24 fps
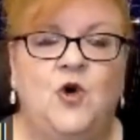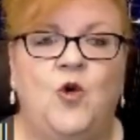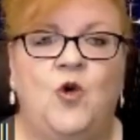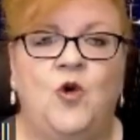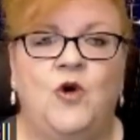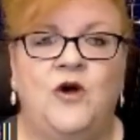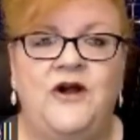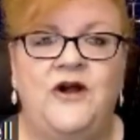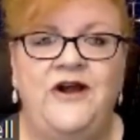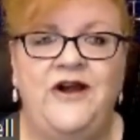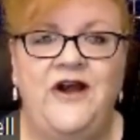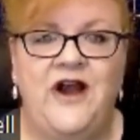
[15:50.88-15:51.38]

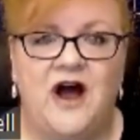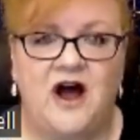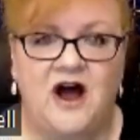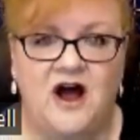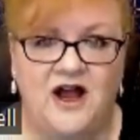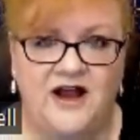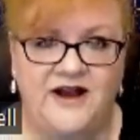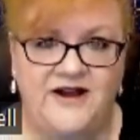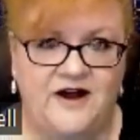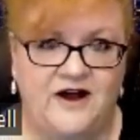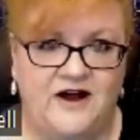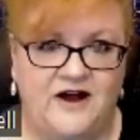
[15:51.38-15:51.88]
or
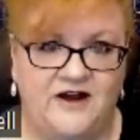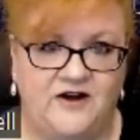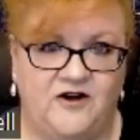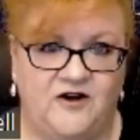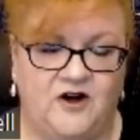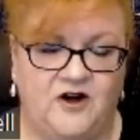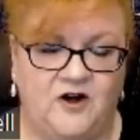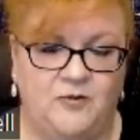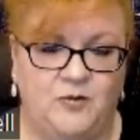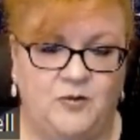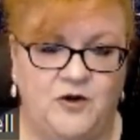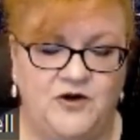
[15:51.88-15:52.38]
9 high
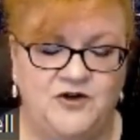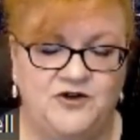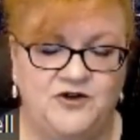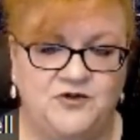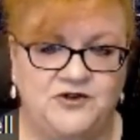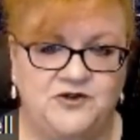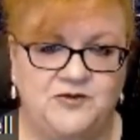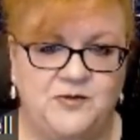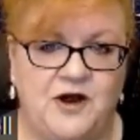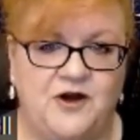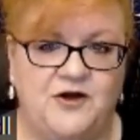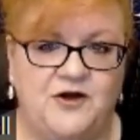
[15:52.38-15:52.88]
card points,
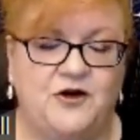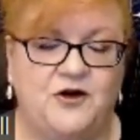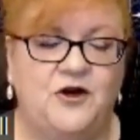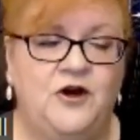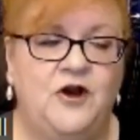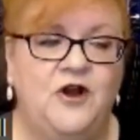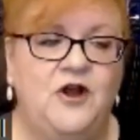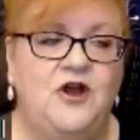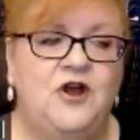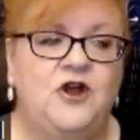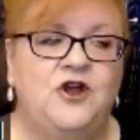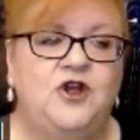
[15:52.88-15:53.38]

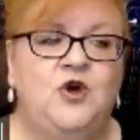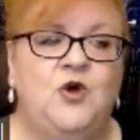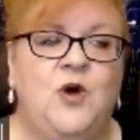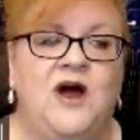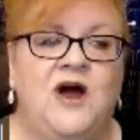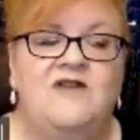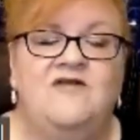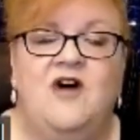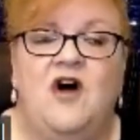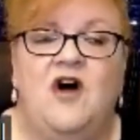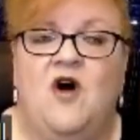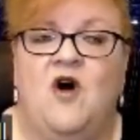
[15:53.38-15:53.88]
responder, you
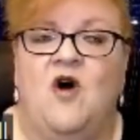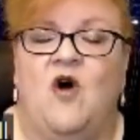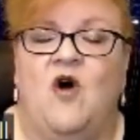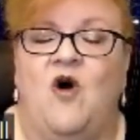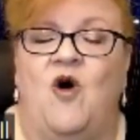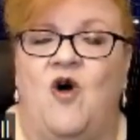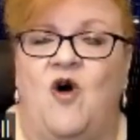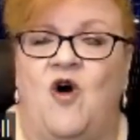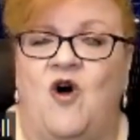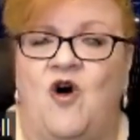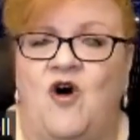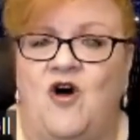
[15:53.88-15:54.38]
have
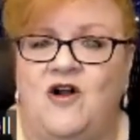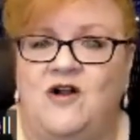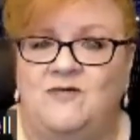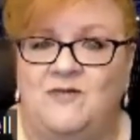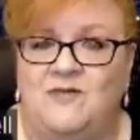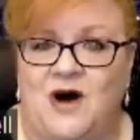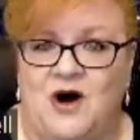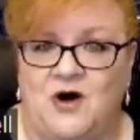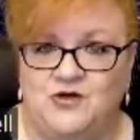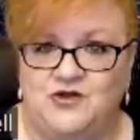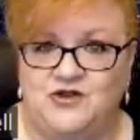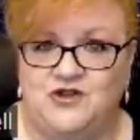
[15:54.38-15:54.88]

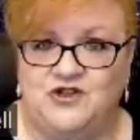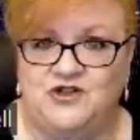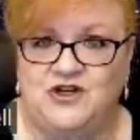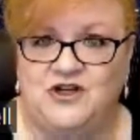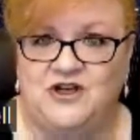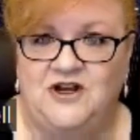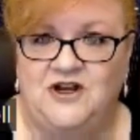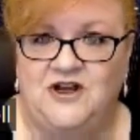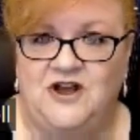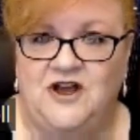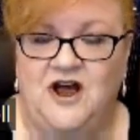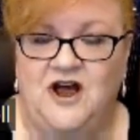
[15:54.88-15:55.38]
almost
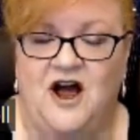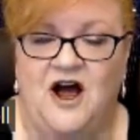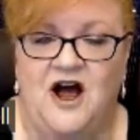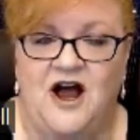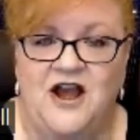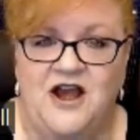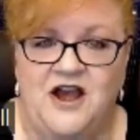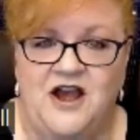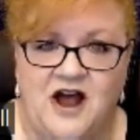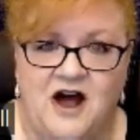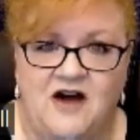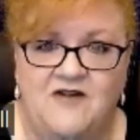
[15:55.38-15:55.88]

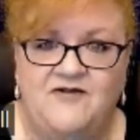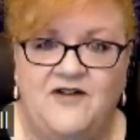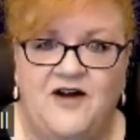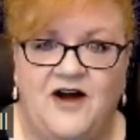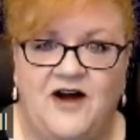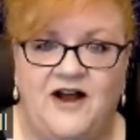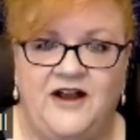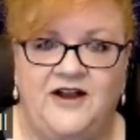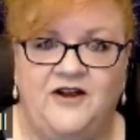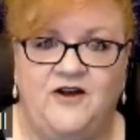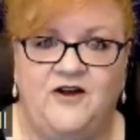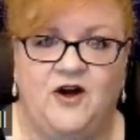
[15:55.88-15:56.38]
enough
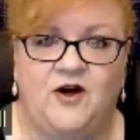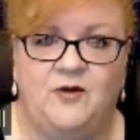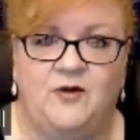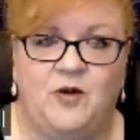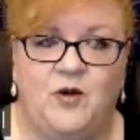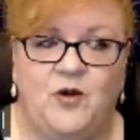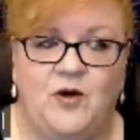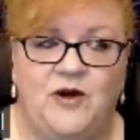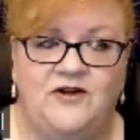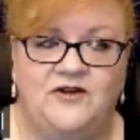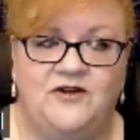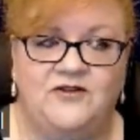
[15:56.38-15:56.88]
high card
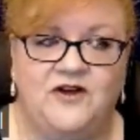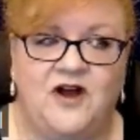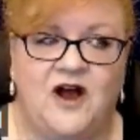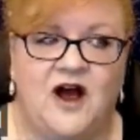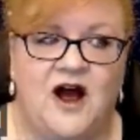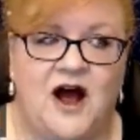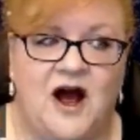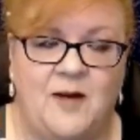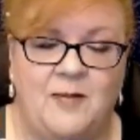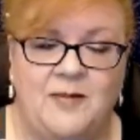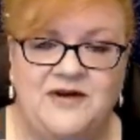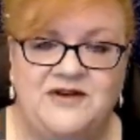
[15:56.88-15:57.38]
points,
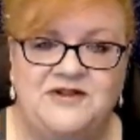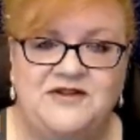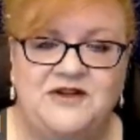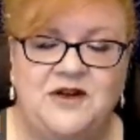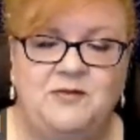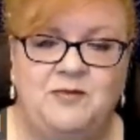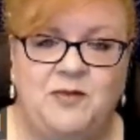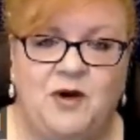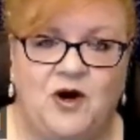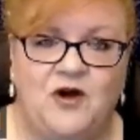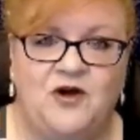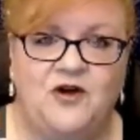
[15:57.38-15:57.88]

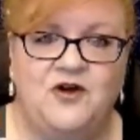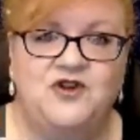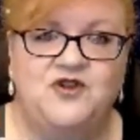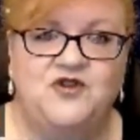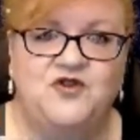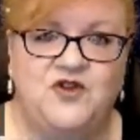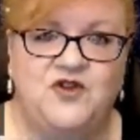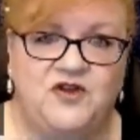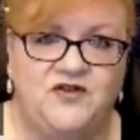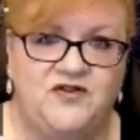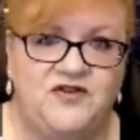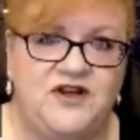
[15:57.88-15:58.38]
opposite partners
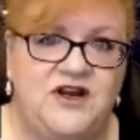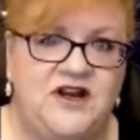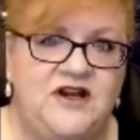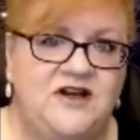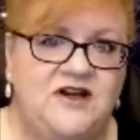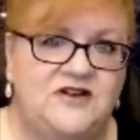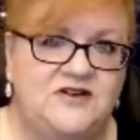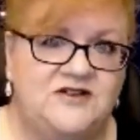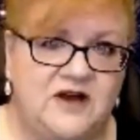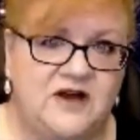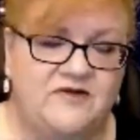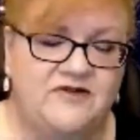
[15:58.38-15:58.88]
15
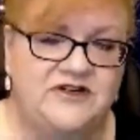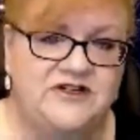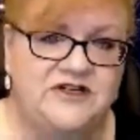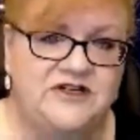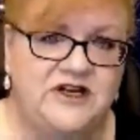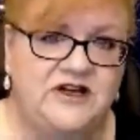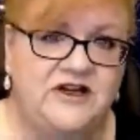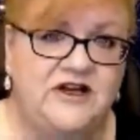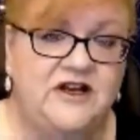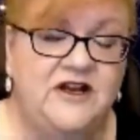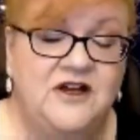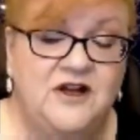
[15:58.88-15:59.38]
to
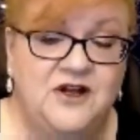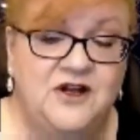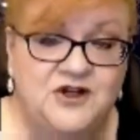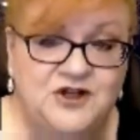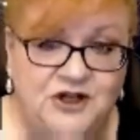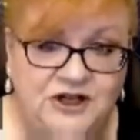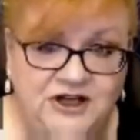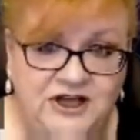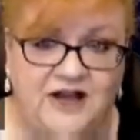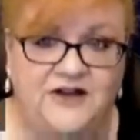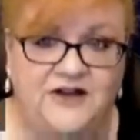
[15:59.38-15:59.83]
17, to